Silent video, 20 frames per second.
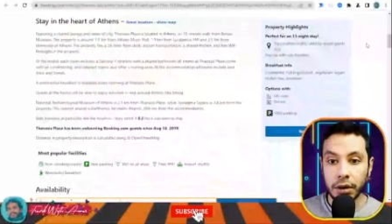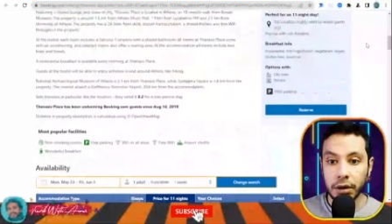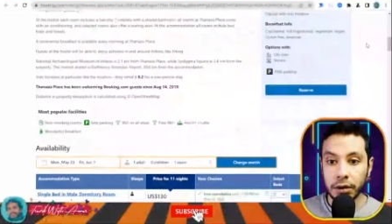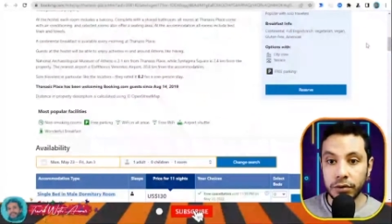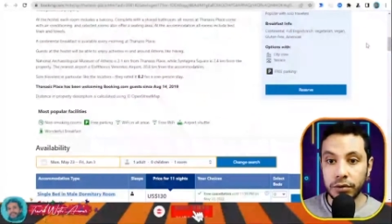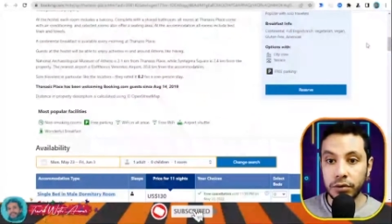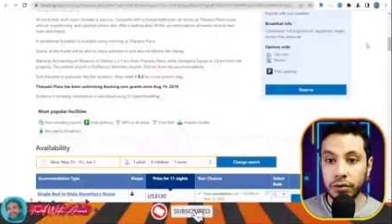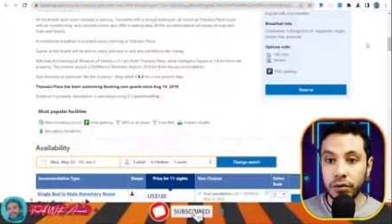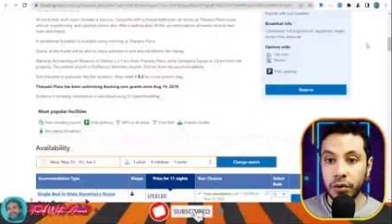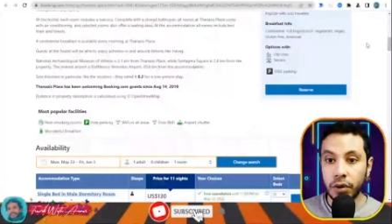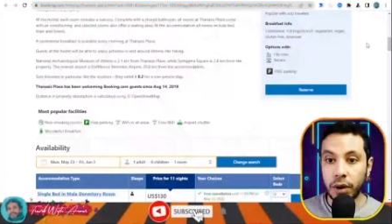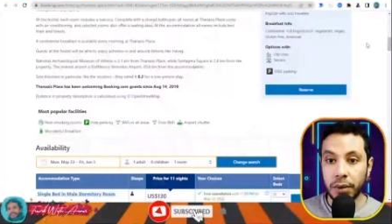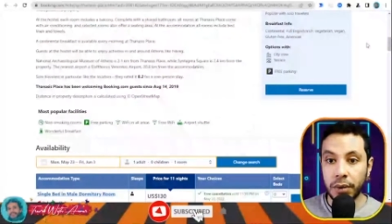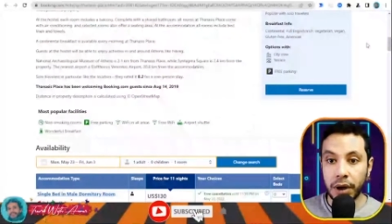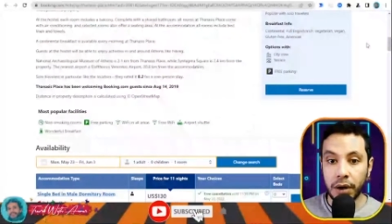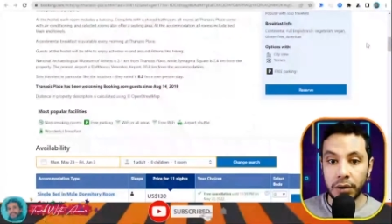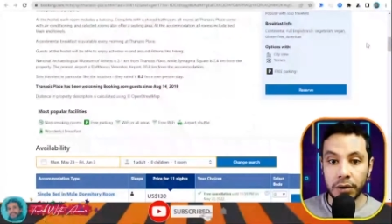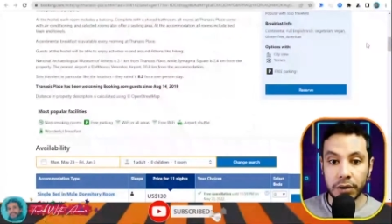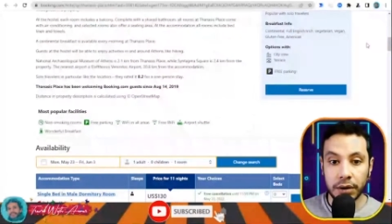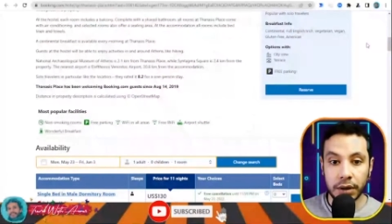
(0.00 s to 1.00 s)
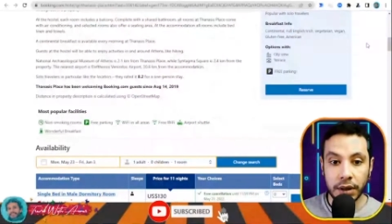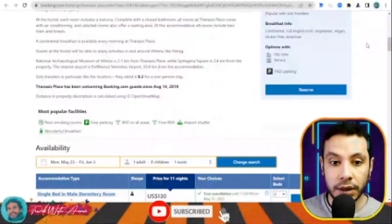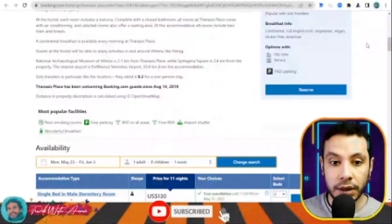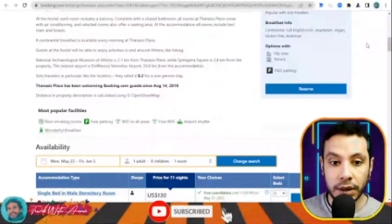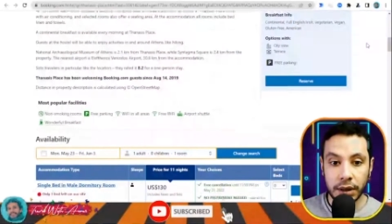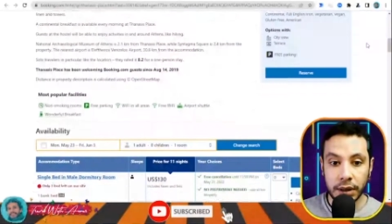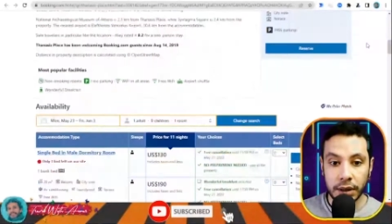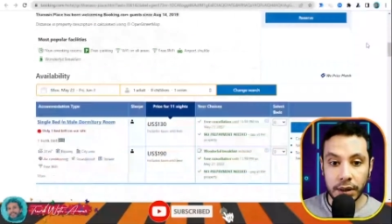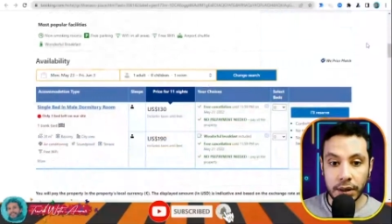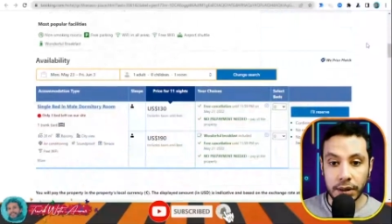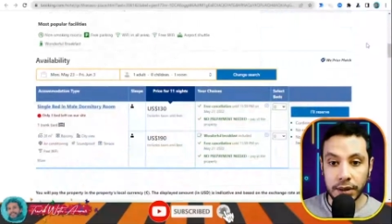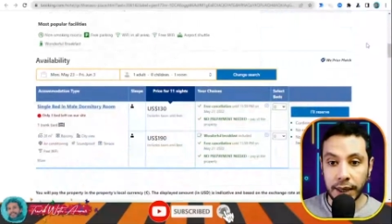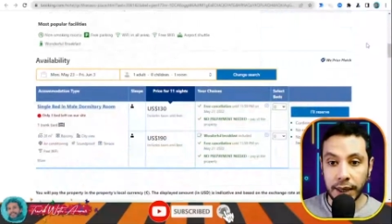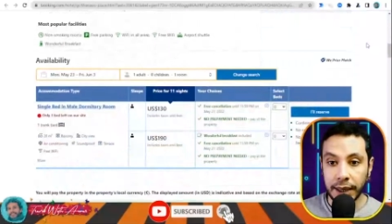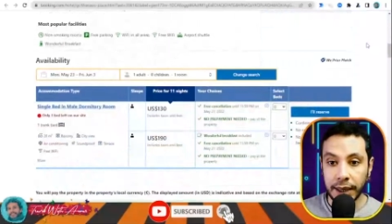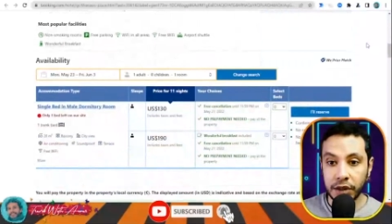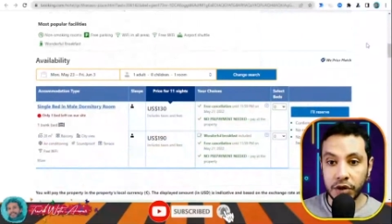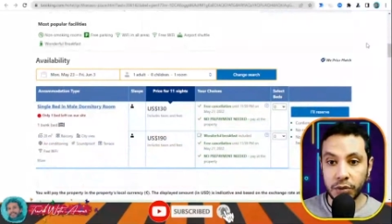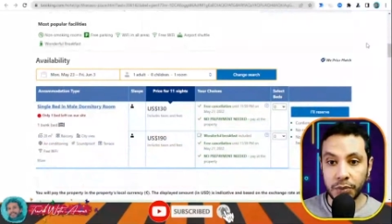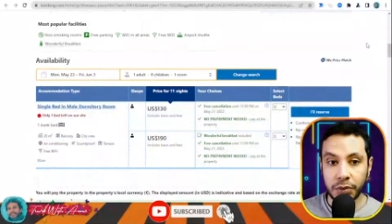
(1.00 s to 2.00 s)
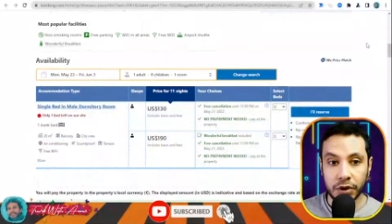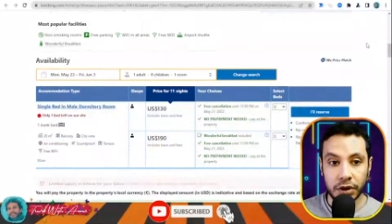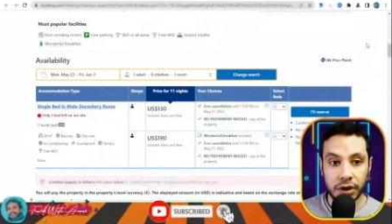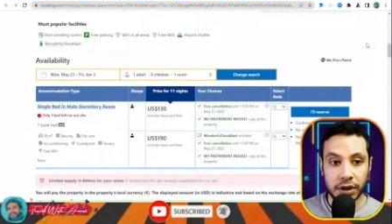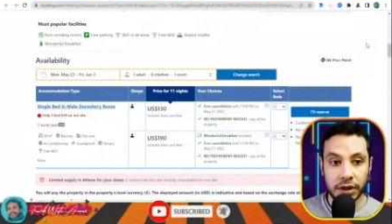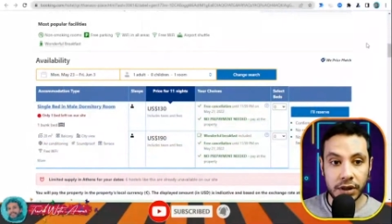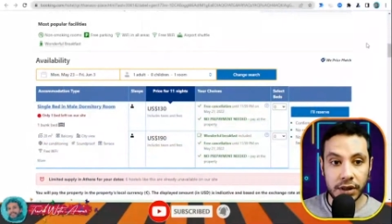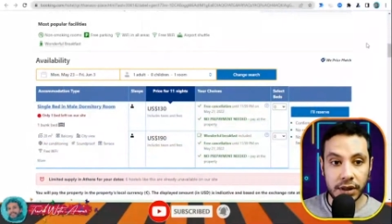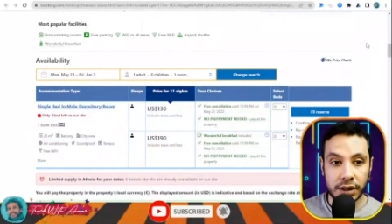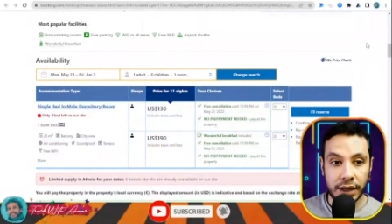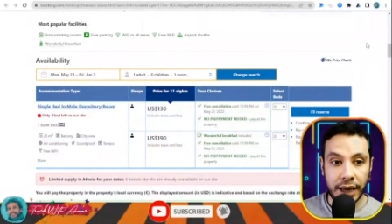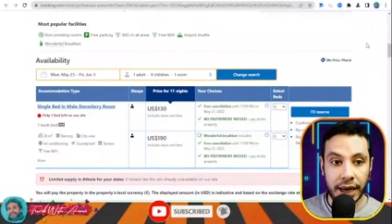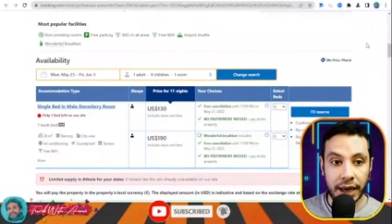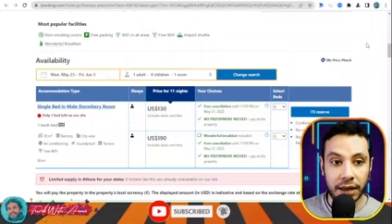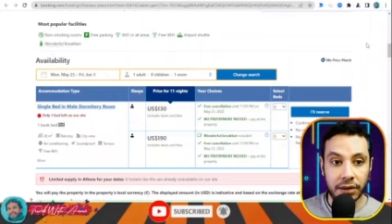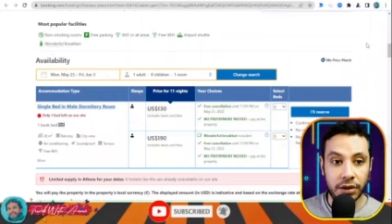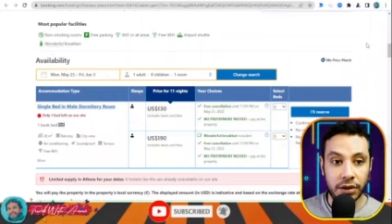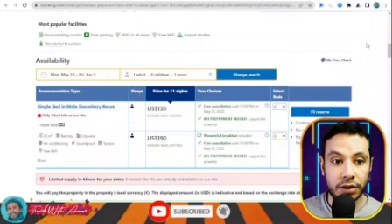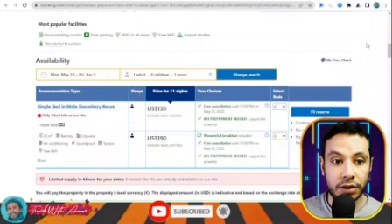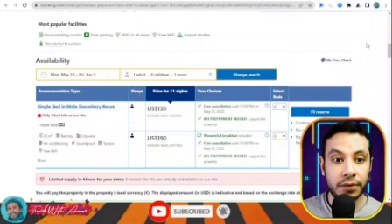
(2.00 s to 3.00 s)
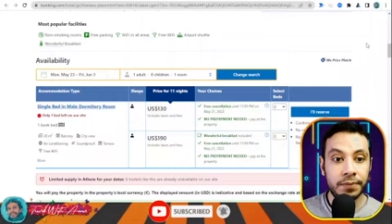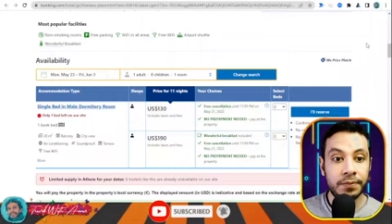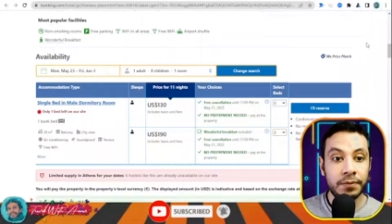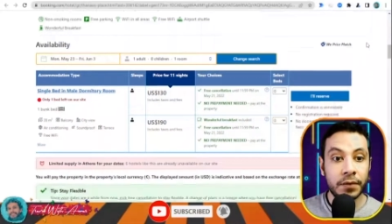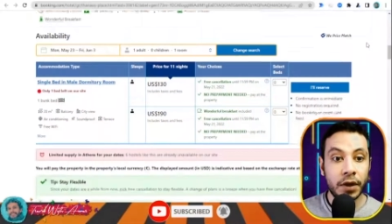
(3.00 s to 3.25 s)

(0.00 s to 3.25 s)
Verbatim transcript: to know about the experience they had there.